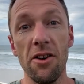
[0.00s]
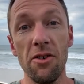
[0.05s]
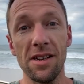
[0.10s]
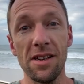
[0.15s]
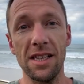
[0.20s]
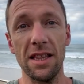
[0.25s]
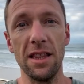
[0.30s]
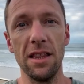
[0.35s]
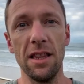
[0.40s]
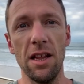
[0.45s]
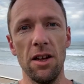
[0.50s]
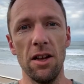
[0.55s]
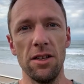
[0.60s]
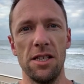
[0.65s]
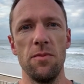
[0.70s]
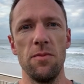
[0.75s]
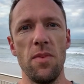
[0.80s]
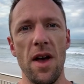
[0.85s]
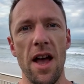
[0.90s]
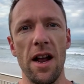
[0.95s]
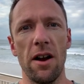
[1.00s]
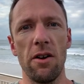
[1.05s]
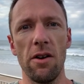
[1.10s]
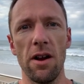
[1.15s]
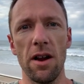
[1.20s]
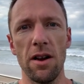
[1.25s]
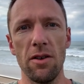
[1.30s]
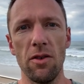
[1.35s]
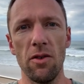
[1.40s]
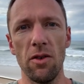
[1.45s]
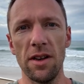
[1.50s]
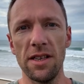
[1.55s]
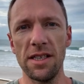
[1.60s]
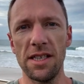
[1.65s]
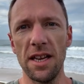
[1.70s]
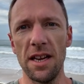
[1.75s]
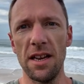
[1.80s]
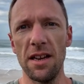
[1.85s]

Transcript: There is lots of background noise